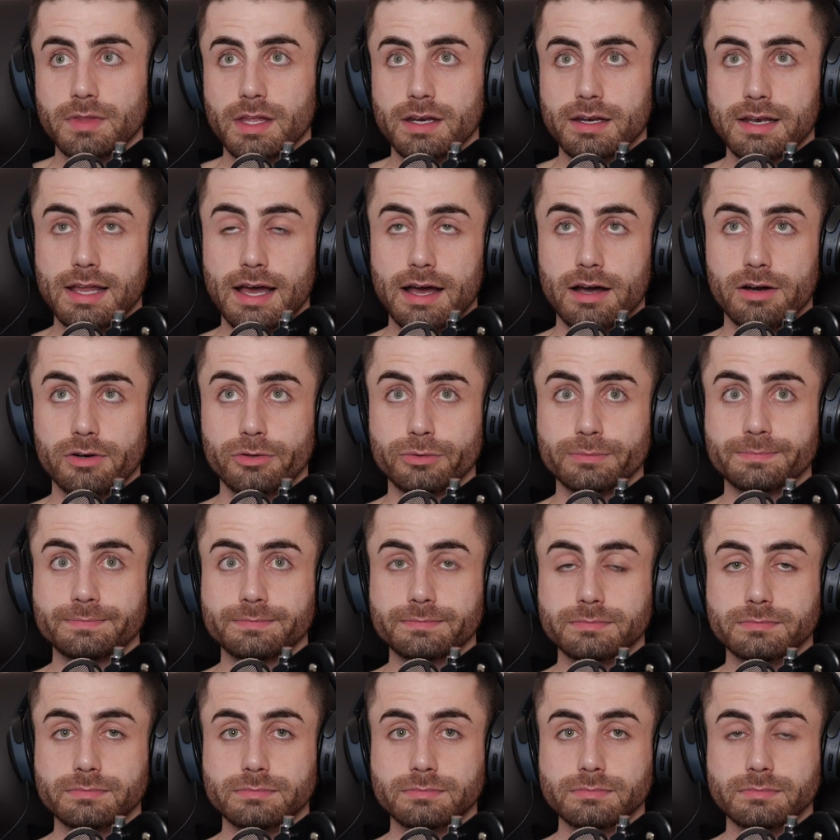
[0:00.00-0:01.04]
Now,
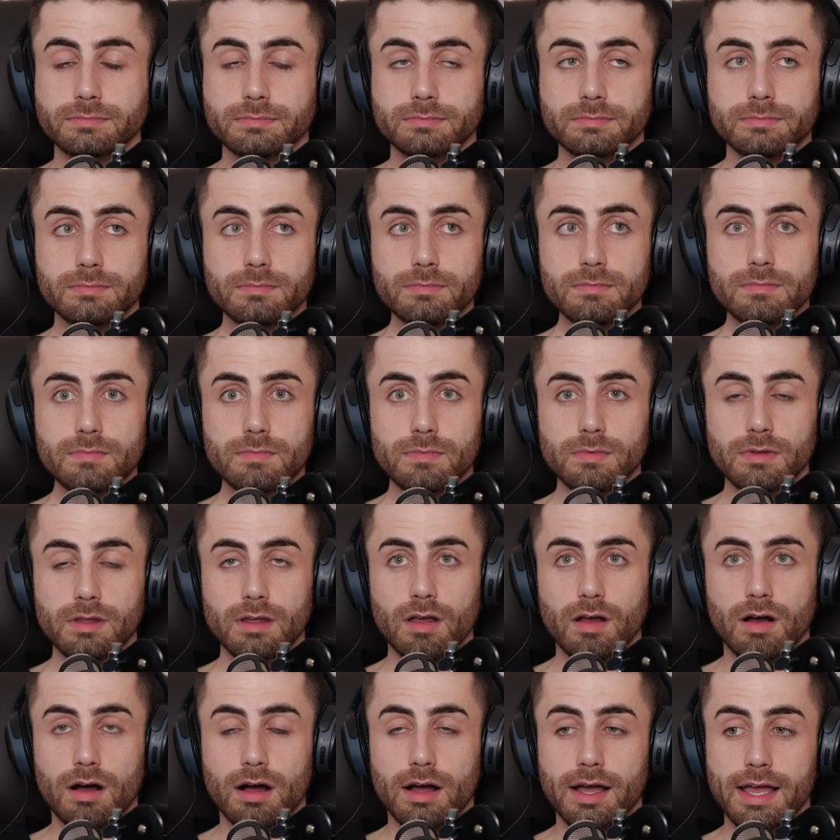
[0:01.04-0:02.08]

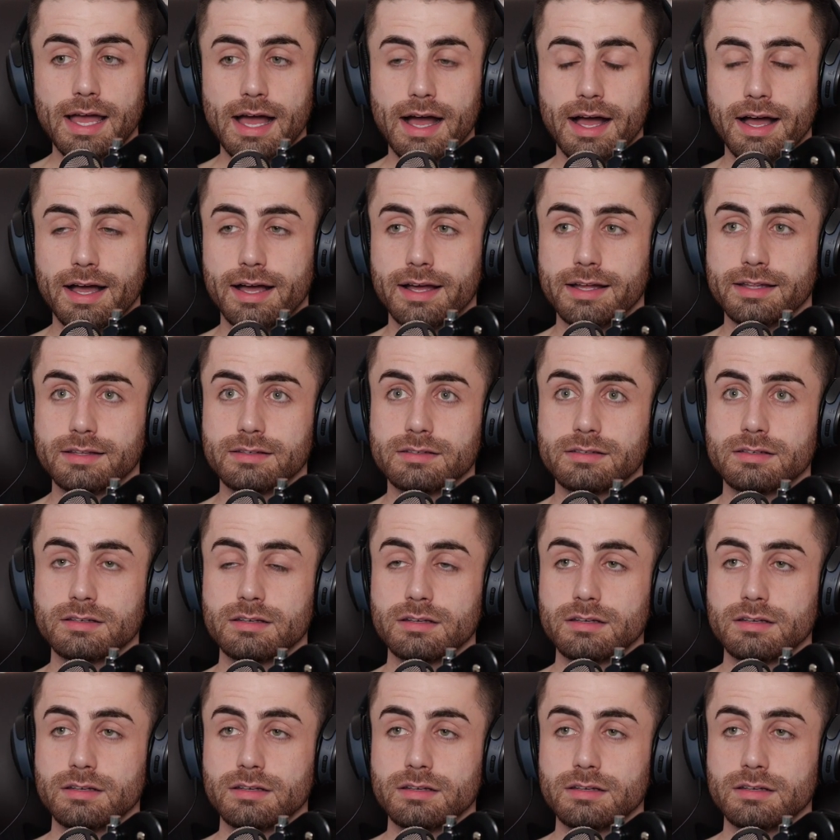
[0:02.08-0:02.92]
I had